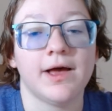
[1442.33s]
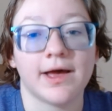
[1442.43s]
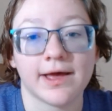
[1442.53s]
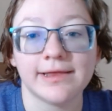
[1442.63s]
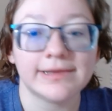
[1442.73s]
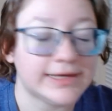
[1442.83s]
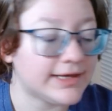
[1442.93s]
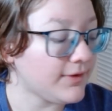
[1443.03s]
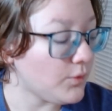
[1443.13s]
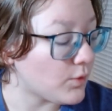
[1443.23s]
I,
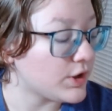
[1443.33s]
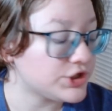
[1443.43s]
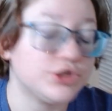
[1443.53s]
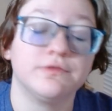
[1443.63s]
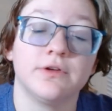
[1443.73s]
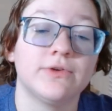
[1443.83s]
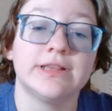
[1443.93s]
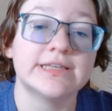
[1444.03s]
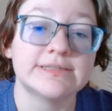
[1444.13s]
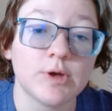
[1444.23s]
Leah, want to
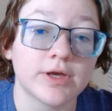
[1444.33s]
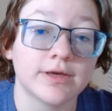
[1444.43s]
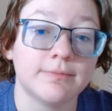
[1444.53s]
reread this book